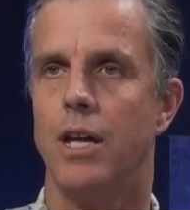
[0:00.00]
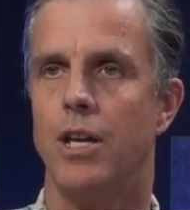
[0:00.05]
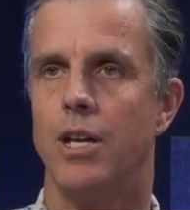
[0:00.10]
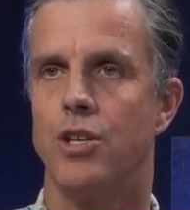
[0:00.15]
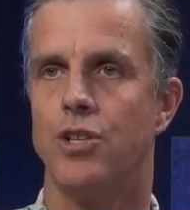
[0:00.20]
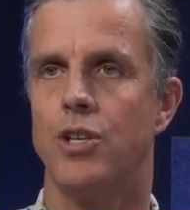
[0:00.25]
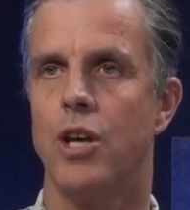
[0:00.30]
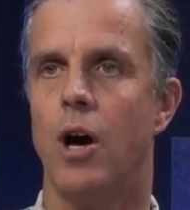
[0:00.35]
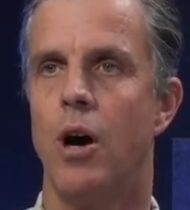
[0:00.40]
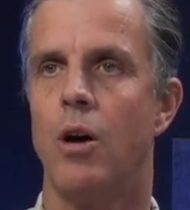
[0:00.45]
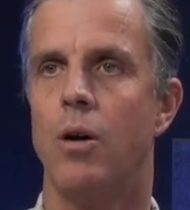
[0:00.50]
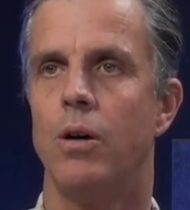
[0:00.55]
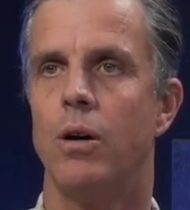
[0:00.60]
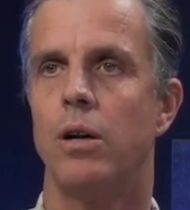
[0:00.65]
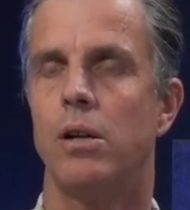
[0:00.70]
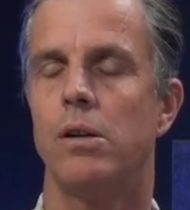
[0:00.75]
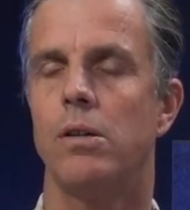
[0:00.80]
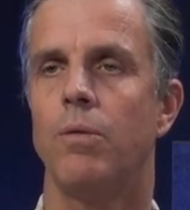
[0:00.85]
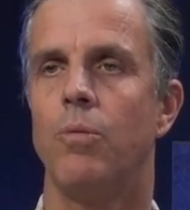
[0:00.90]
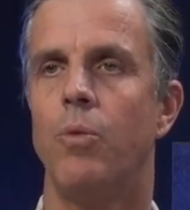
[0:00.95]
So
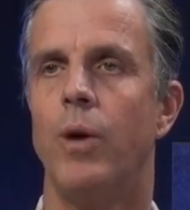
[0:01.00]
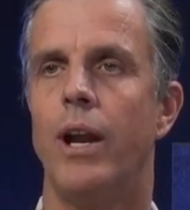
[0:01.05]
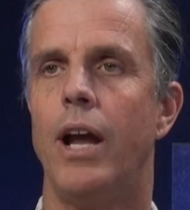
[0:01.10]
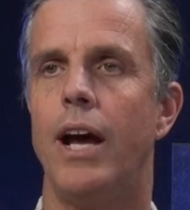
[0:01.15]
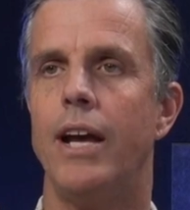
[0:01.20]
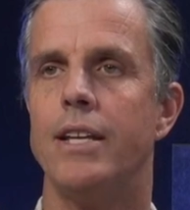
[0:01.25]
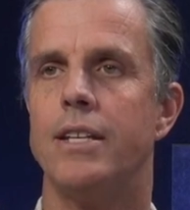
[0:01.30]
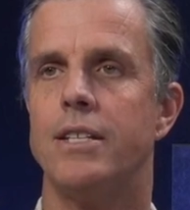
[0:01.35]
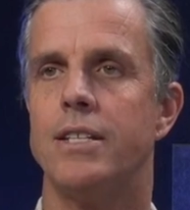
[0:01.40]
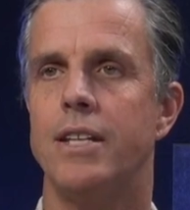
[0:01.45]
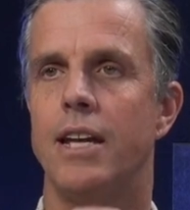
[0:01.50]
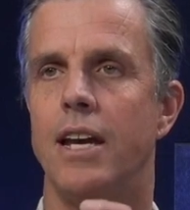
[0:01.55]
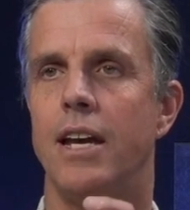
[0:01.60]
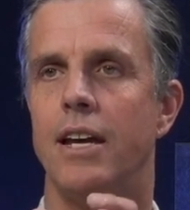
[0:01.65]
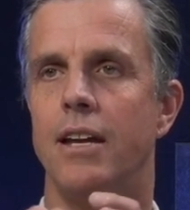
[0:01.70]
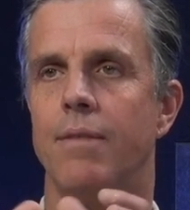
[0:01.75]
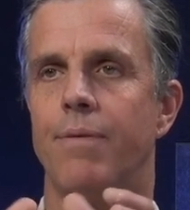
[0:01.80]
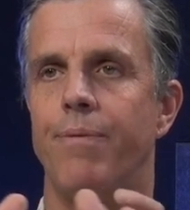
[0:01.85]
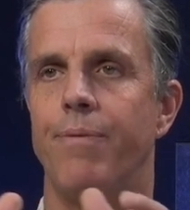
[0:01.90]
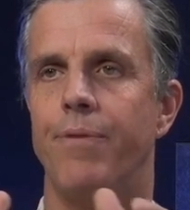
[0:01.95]
when I stay
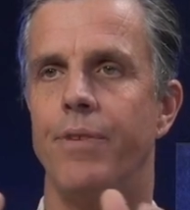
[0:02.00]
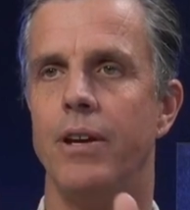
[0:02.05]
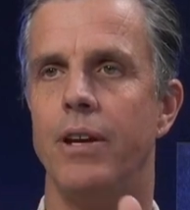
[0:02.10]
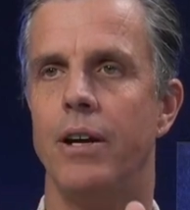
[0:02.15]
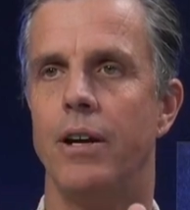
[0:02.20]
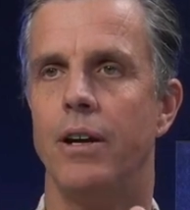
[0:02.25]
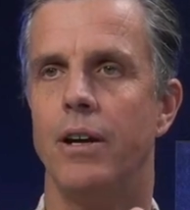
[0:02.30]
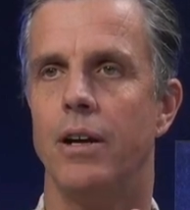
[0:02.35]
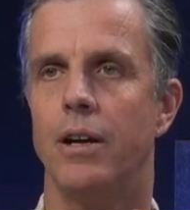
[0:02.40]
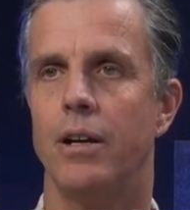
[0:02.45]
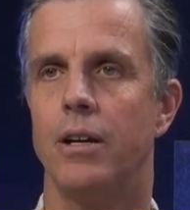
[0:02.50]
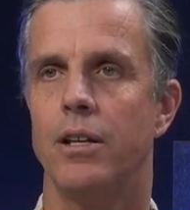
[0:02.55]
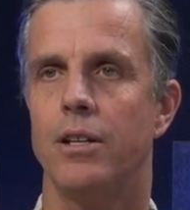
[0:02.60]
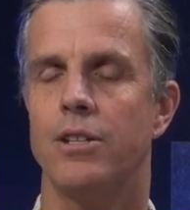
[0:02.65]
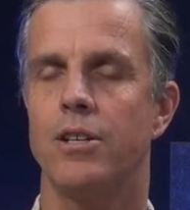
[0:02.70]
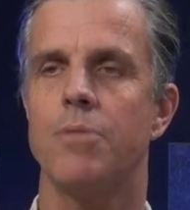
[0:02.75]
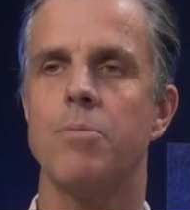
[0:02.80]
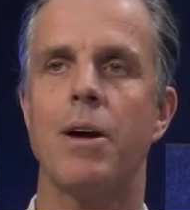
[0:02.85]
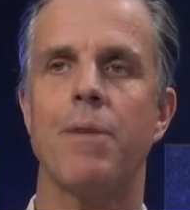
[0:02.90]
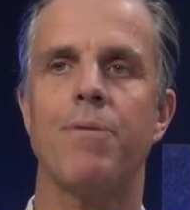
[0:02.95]
in fear, so
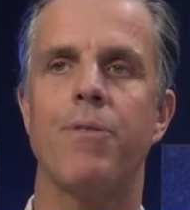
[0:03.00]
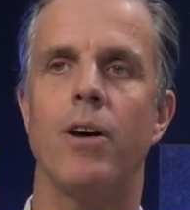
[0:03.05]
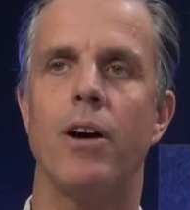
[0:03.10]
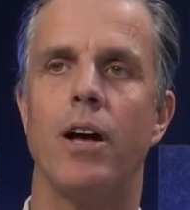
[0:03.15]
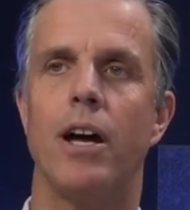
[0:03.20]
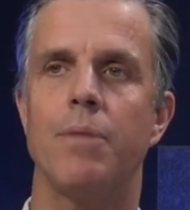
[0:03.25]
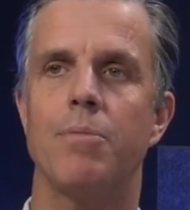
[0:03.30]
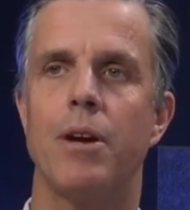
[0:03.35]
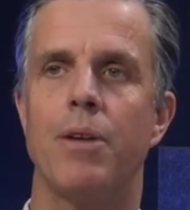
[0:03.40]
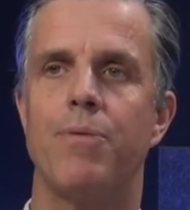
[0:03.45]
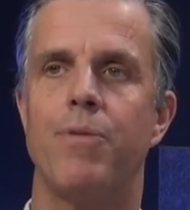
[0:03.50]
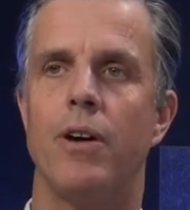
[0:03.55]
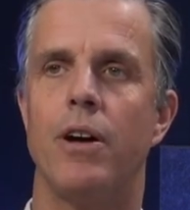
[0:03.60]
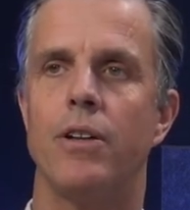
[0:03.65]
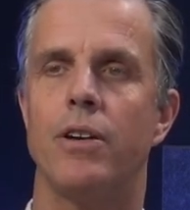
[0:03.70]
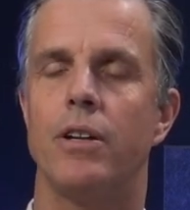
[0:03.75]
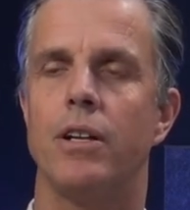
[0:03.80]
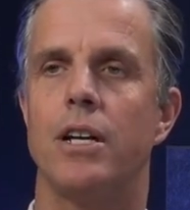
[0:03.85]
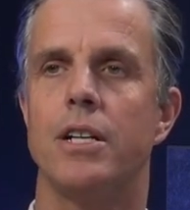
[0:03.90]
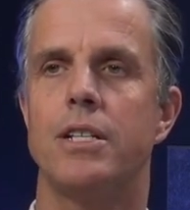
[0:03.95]
my fa- like my
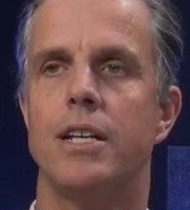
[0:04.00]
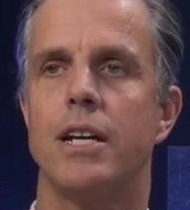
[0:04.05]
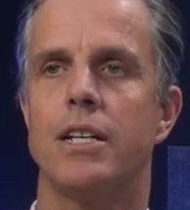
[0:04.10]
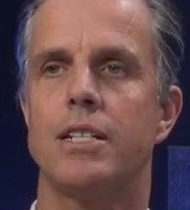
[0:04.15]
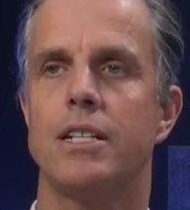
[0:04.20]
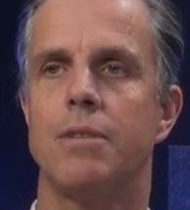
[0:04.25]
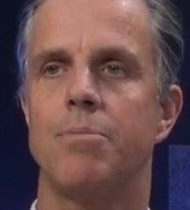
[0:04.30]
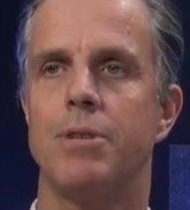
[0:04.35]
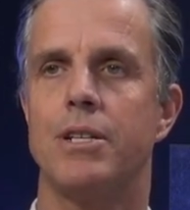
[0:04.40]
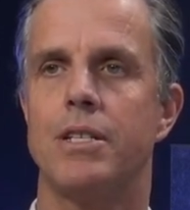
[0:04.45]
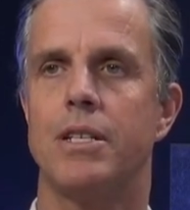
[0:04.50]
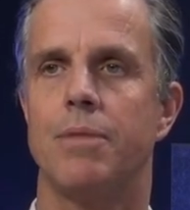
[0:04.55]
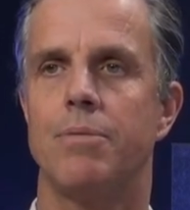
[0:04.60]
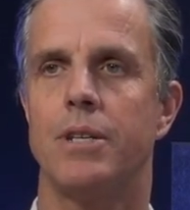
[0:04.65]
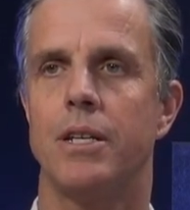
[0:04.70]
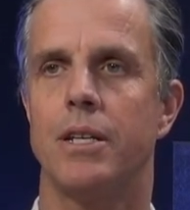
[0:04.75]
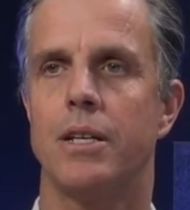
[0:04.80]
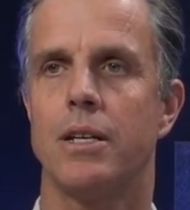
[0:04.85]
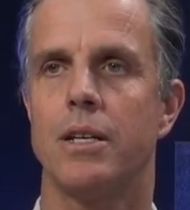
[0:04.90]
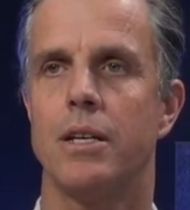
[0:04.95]
father-in-law texted me
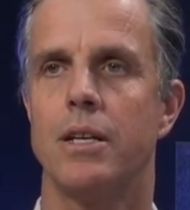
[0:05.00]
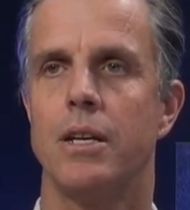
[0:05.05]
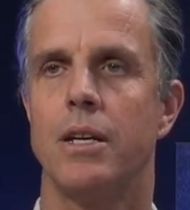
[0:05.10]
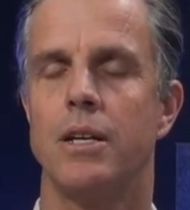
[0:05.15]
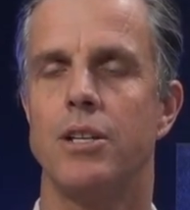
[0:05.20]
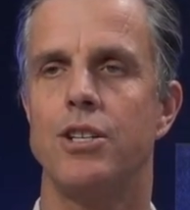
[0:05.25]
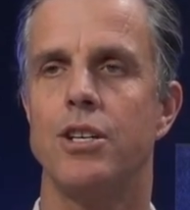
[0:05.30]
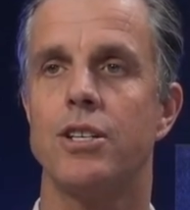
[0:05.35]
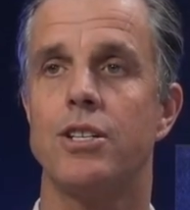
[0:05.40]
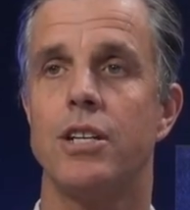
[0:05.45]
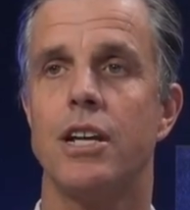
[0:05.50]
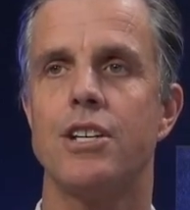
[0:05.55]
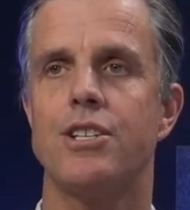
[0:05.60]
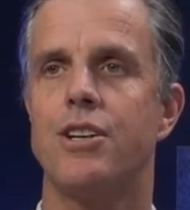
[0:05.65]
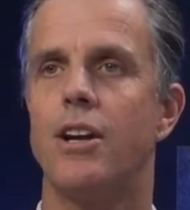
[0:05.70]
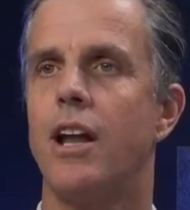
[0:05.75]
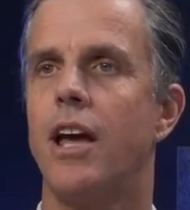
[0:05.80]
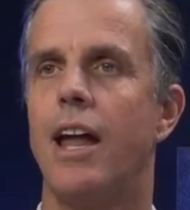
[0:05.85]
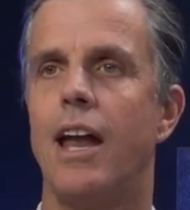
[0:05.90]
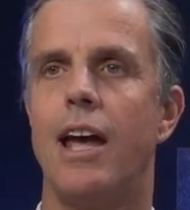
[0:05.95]
something just
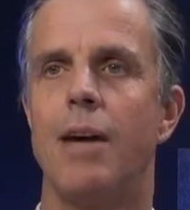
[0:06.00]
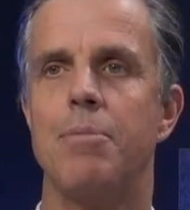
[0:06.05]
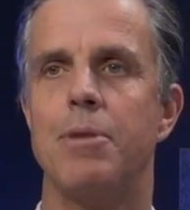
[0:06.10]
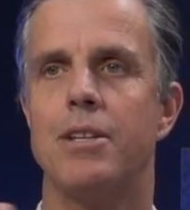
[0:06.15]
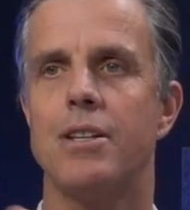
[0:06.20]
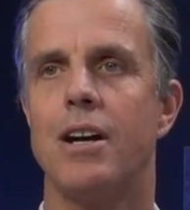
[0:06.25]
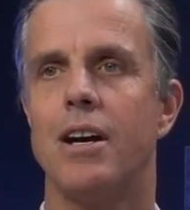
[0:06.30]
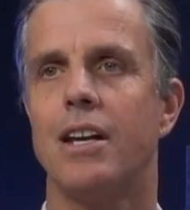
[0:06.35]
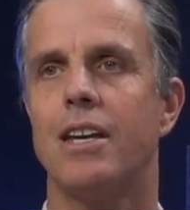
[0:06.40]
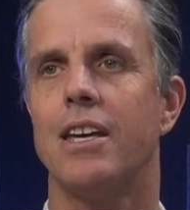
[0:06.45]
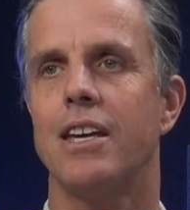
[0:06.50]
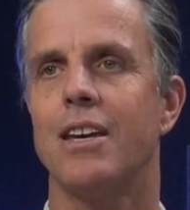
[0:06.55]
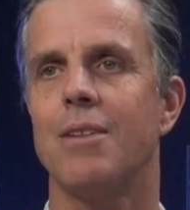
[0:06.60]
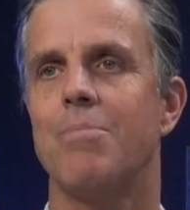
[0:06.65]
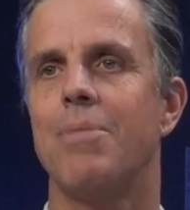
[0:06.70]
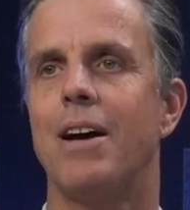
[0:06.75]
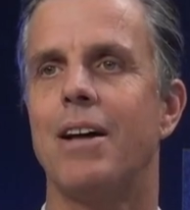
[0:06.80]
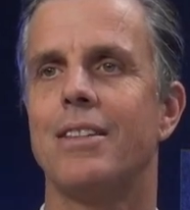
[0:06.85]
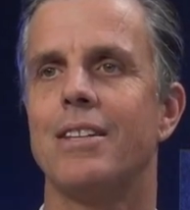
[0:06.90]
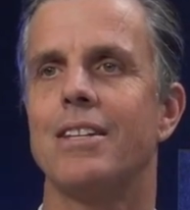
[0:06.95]
yesterday, and I've been talking
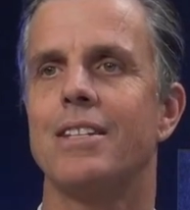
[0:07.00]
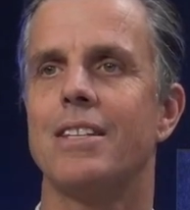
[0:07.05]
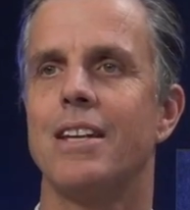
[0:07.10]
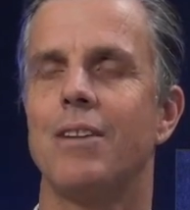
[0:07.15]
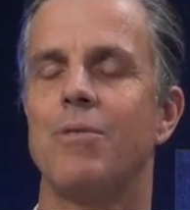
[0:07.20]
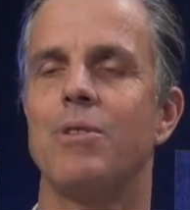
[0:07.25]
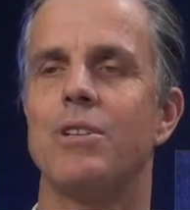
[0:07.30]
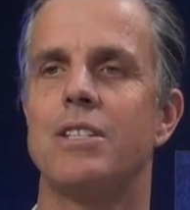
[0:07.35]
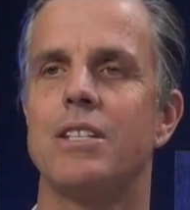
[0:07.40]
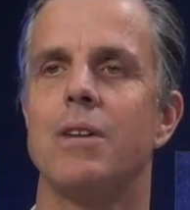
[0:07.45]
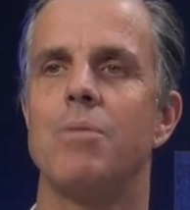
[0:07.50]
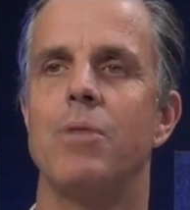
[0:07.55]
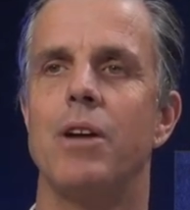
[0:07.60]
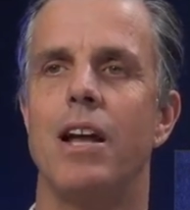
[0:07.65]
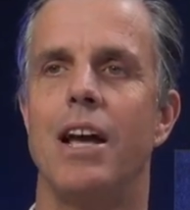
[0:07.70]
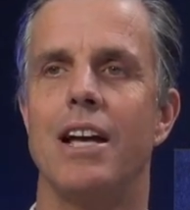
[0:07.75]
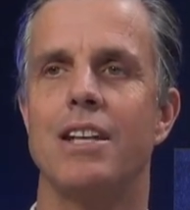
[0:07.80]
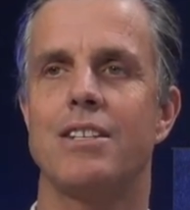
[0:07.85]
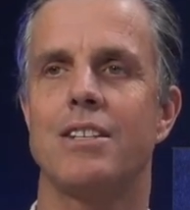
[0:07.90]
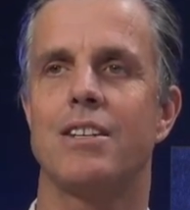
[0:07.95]
about this. Like when someone
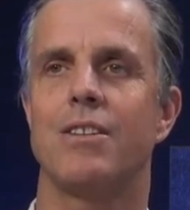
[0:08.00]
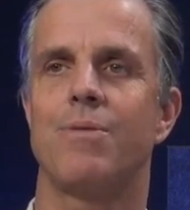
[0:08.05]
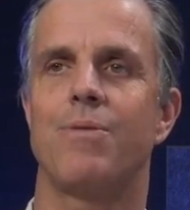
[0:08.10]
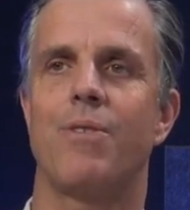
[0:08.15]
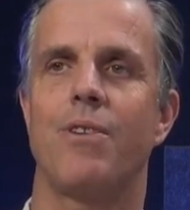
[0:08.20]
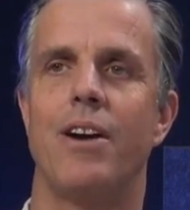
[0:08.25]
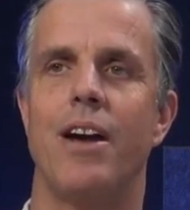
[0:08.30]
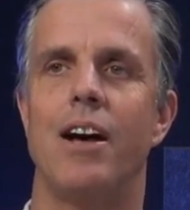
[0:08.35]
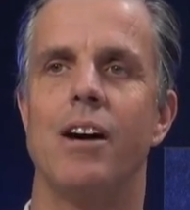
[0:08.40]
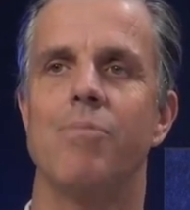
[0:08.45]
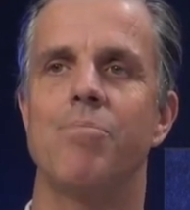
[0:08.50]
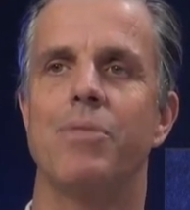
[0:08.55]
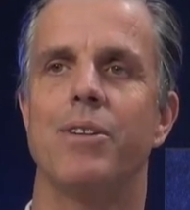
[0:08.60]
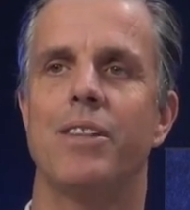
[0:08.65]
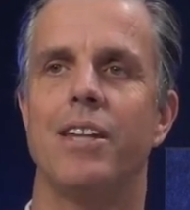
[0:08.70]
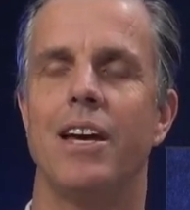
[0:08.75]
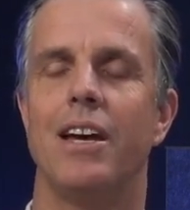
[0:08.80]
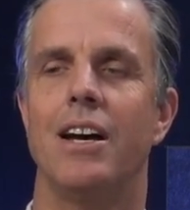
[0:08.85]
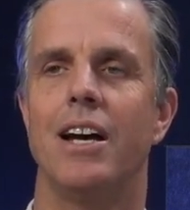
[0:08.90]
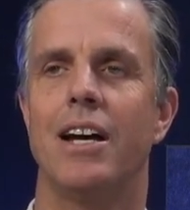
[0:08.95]
asks you for help, but
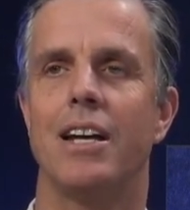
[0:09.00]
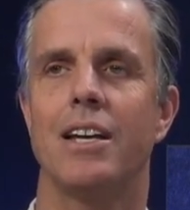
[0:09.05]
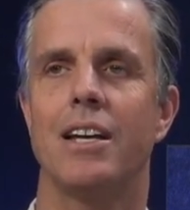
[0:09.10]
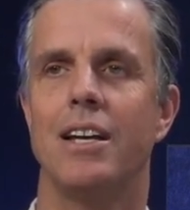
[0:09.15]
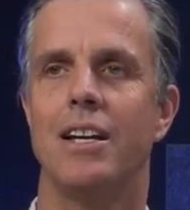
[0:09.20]
they like